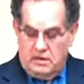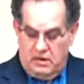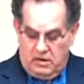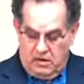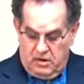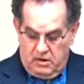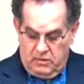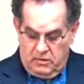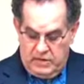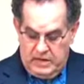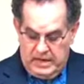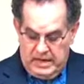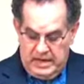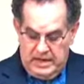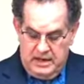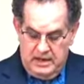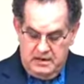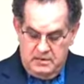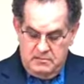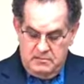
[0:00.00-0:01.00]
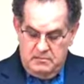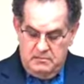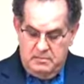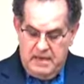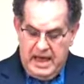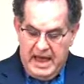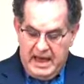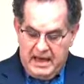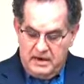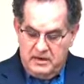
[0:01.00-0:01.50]
all the way
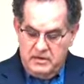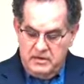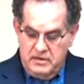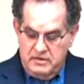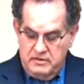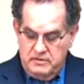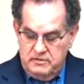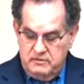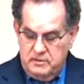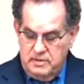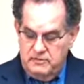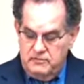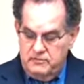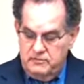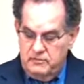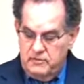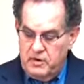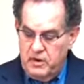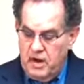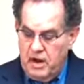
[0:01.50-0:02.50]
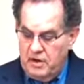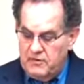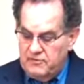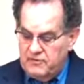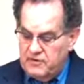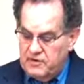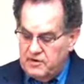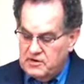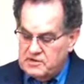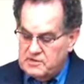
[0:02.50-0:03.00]
back when
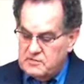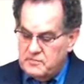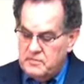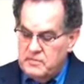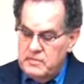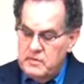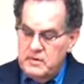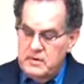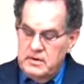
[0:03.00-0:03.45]
God first